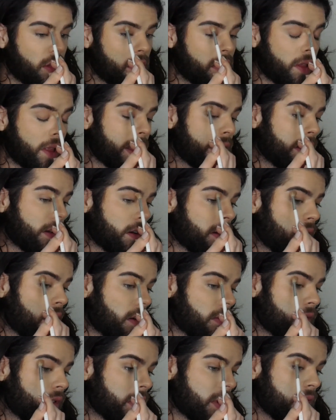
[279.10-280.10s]
The light
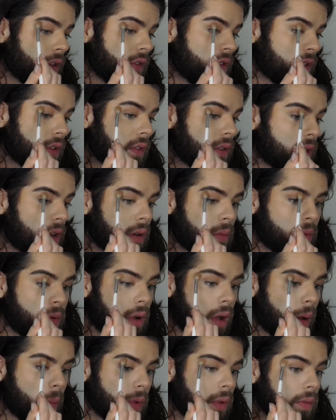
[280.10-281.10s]
coverage is not a
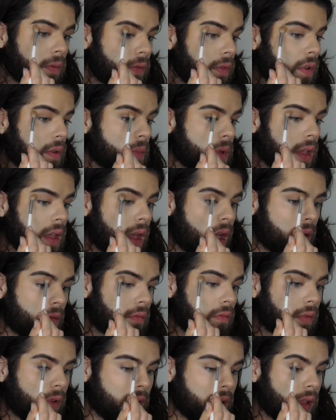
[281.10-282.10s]
problem for me. I
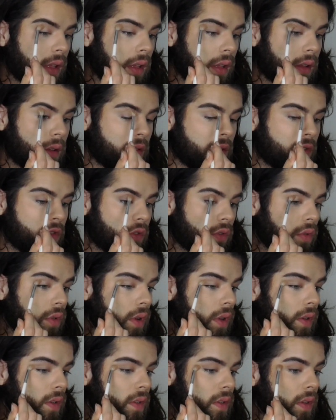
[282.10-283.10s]
really
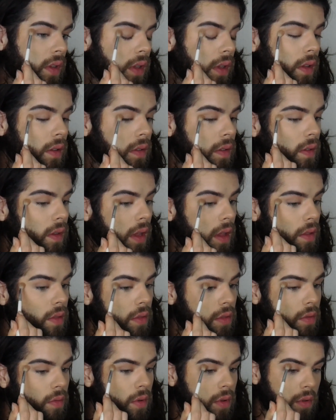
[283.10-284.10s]
enjoy seeing
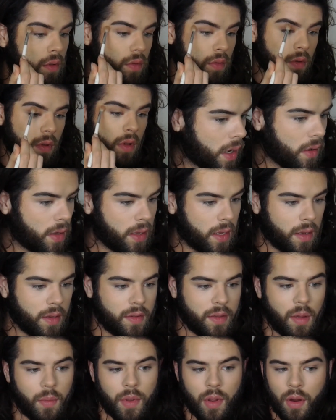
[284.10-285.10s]
skin through. Now, like I
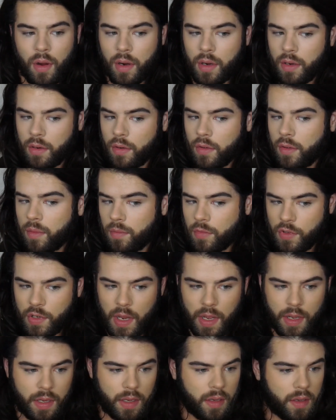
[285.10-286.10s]
said, we are gonna do some
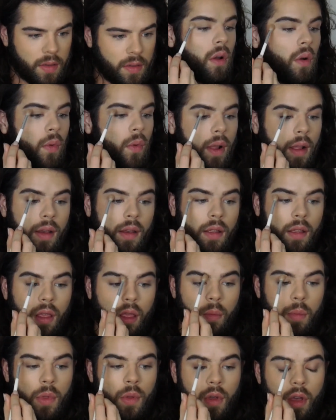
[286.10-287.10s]
check-ins, and we're gonna
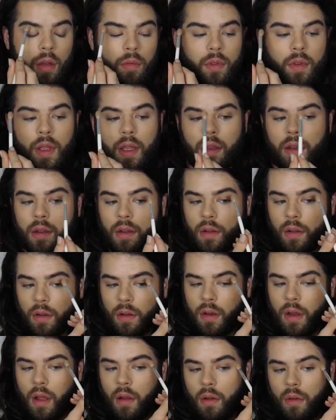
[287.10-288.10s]
keep you updated
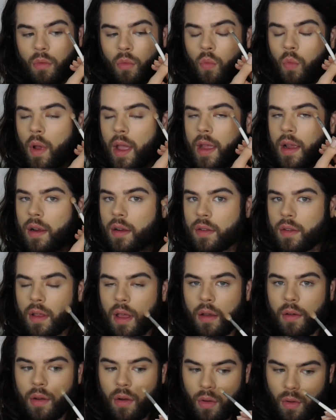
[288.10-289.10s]
on how it wears,
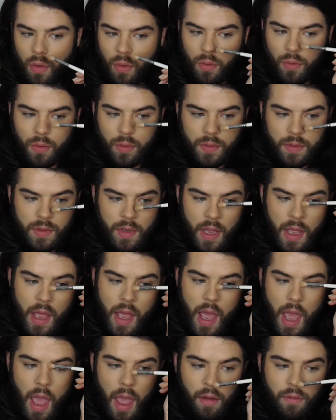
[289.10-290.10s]
how it holds,
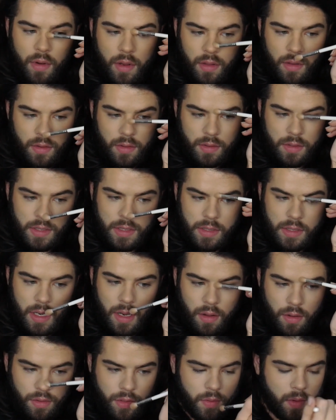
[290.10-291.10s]
every little
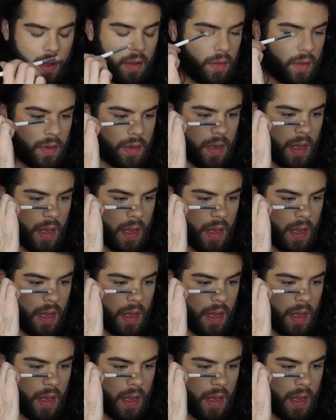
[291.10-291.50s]
detail throughout the